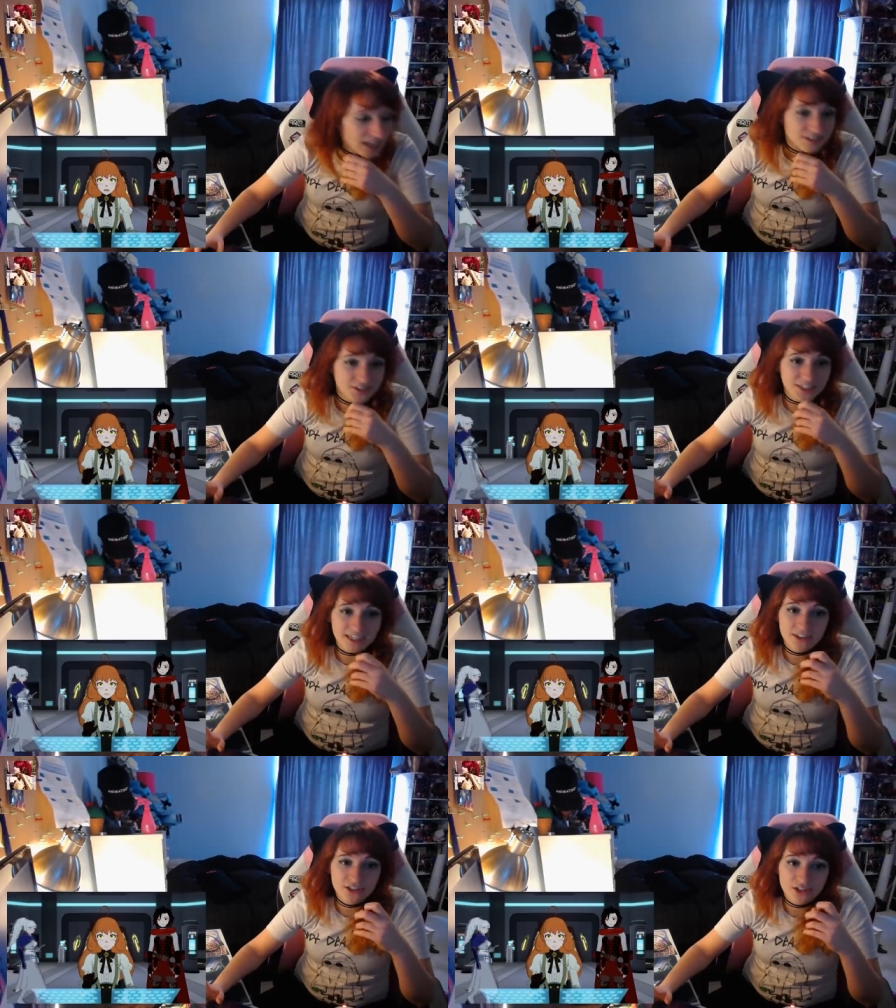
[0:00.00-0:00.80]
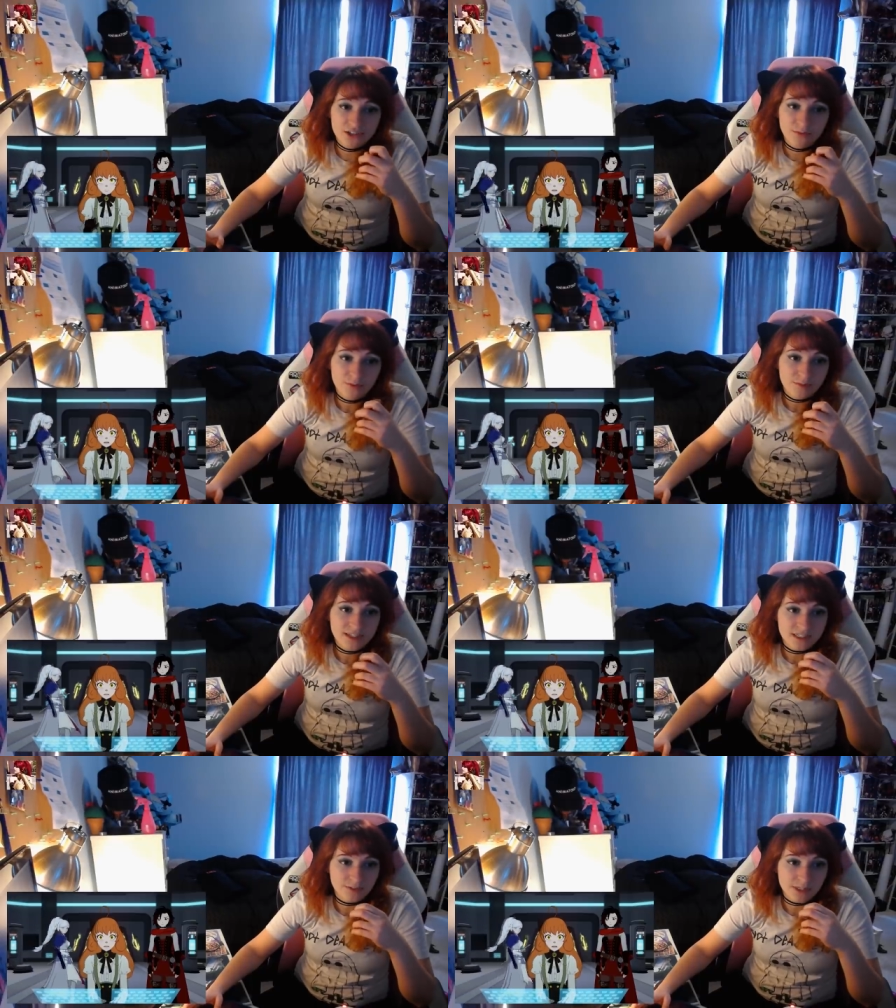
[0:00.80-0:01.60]
I also like how they changed the movements.
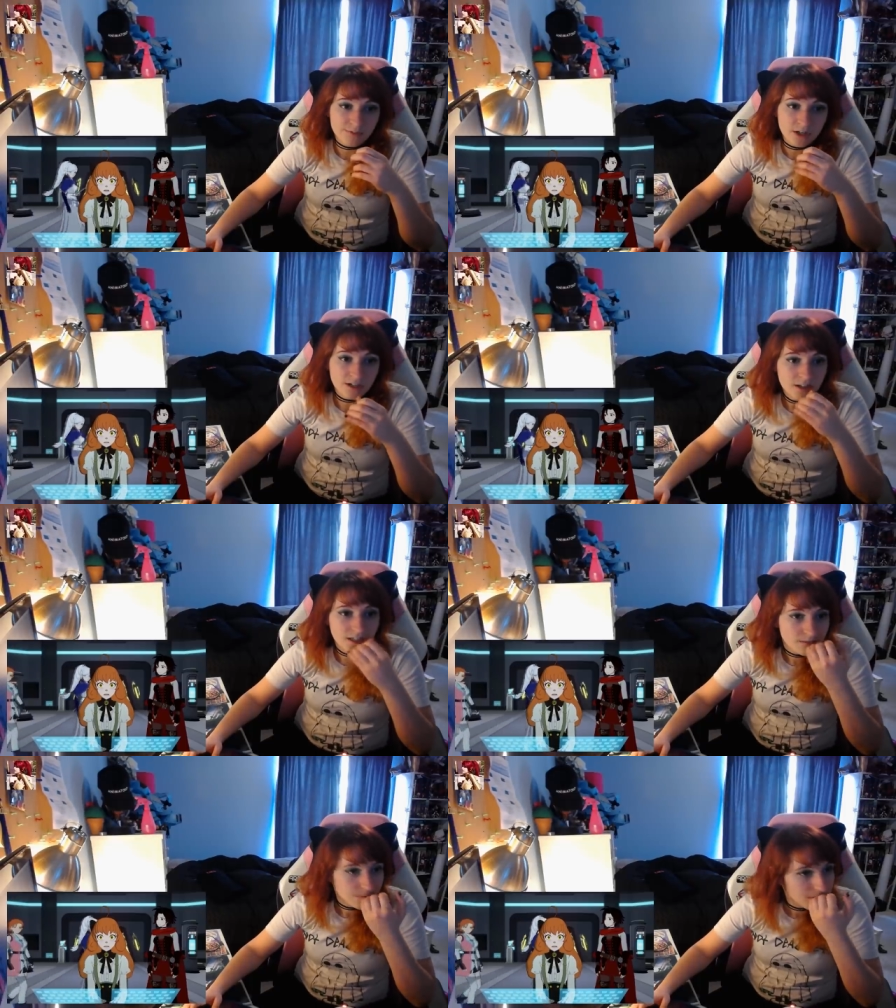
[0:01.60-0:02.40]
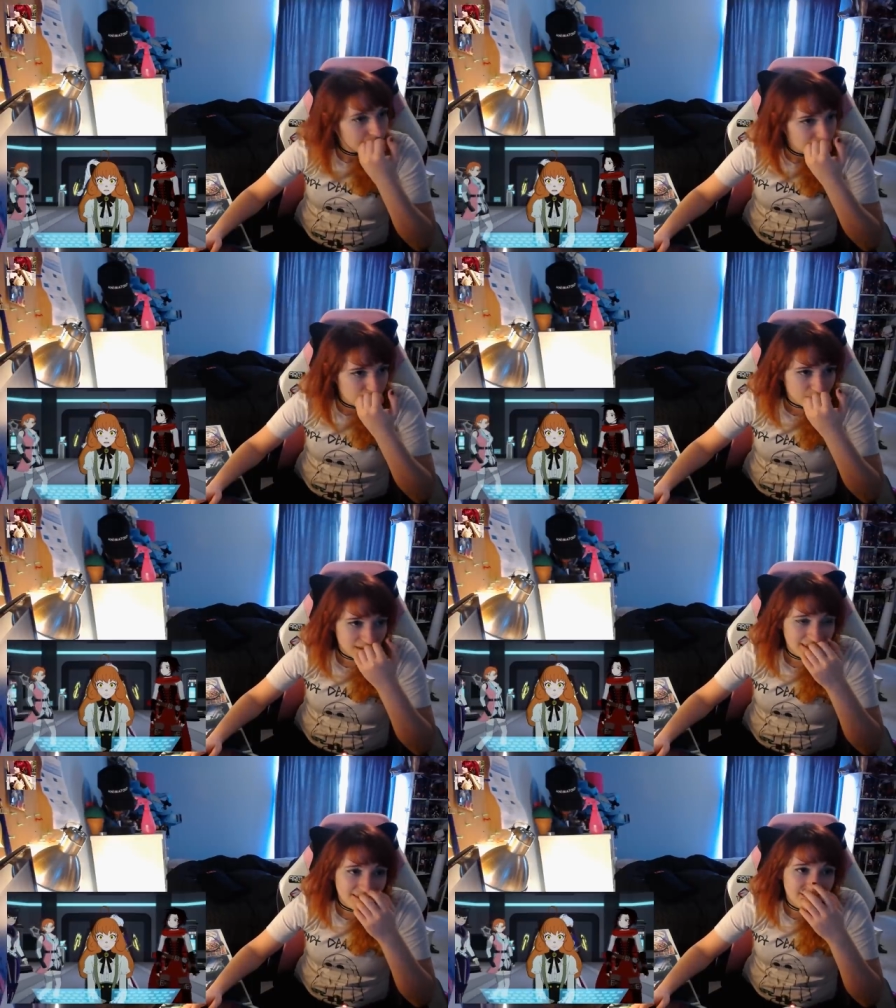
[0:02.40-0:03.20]
It's really smart.
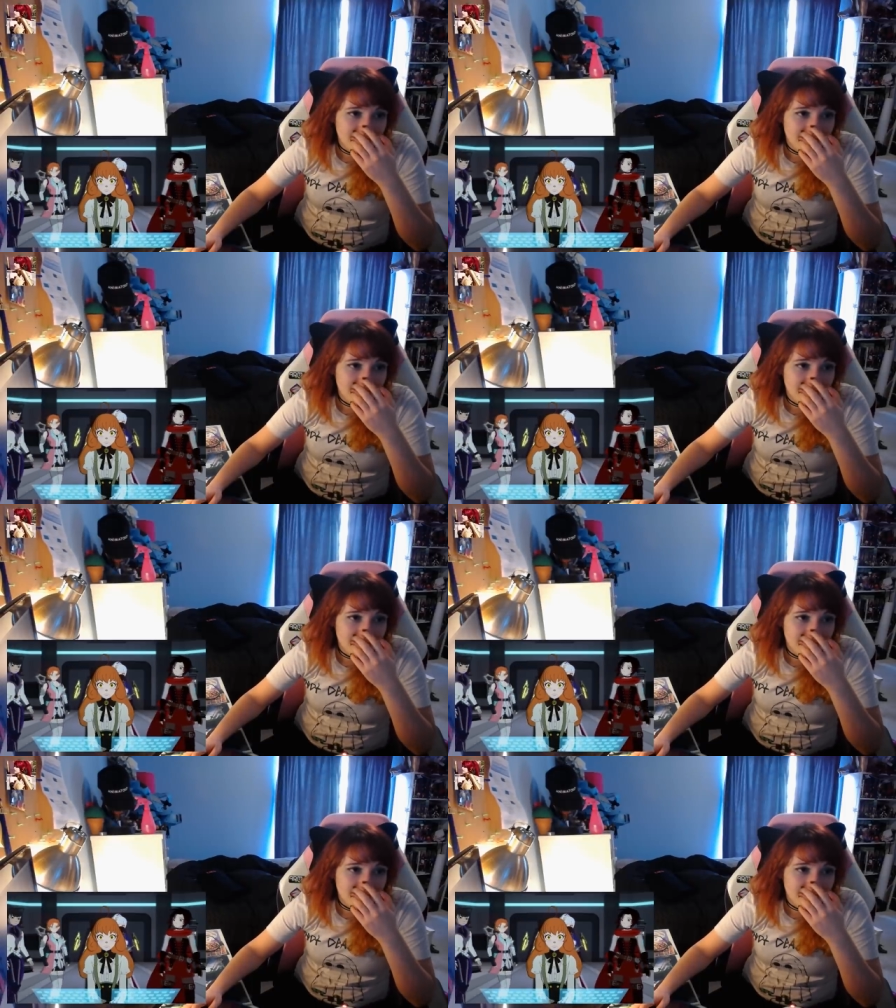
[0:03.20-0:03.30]
Like,